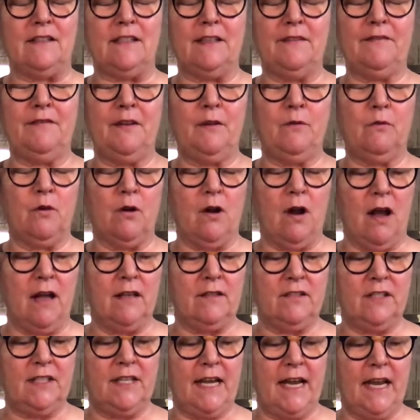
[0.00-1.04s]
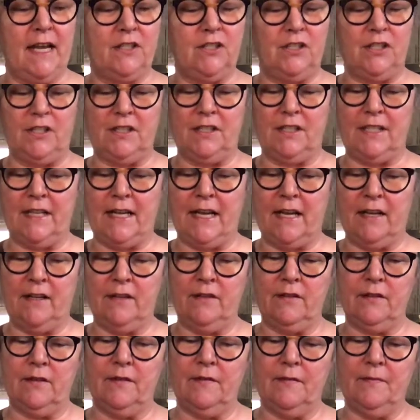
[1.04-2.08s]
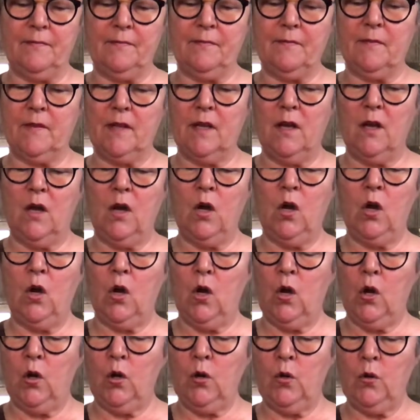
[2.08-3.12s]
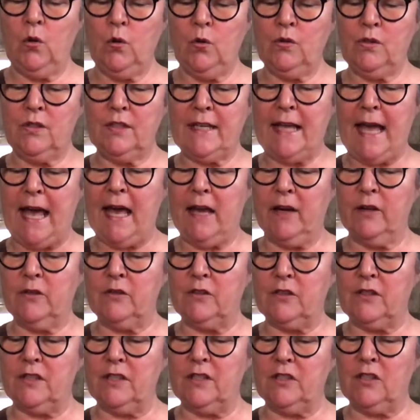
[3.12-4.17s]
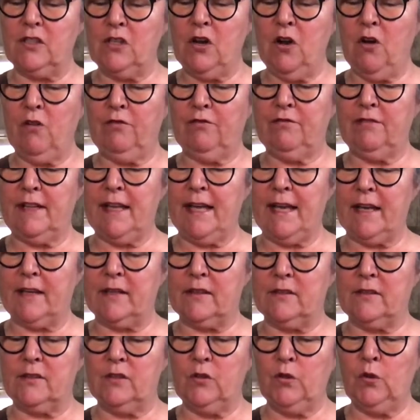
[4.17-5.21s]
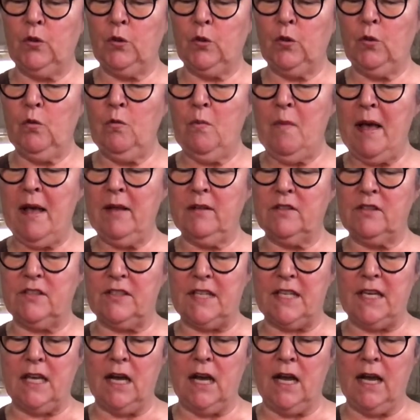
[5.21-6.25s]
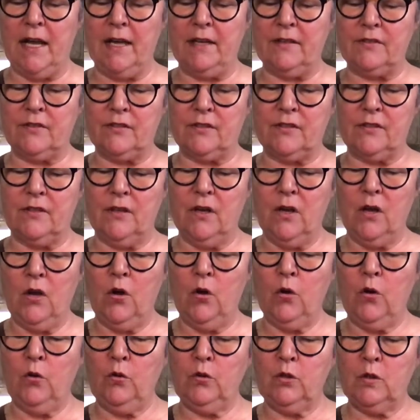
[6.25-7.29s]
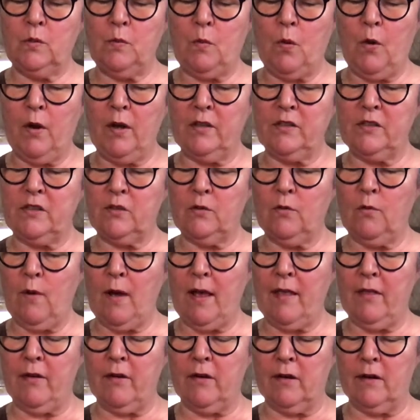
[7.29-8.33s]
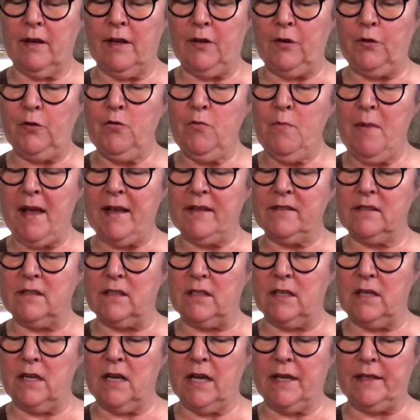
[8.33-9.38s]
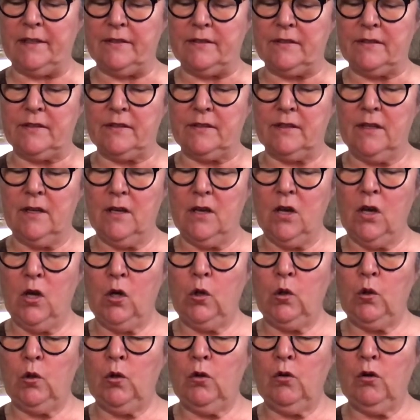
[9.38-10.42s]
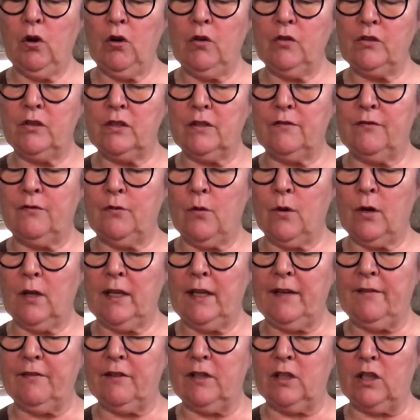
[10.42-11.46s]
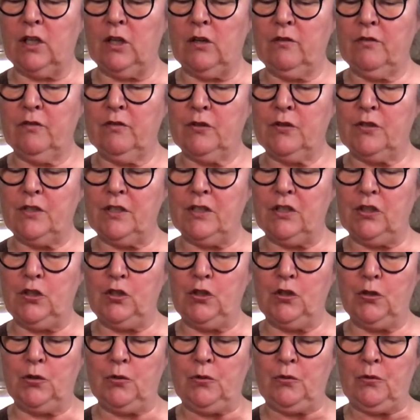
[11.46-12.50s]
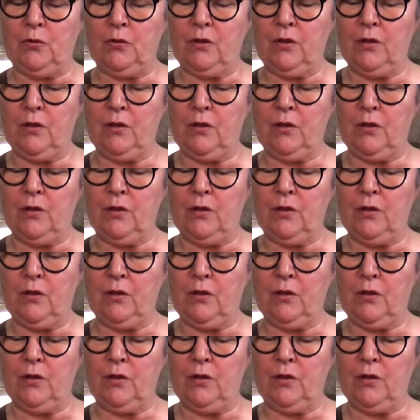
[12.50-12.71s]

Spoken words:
he were on stage, he said, "Who scatters the snowflakes? Who melts the ice? Who spoils the weather, and who makes it nice? Who grows the 4-leaf clovers in June?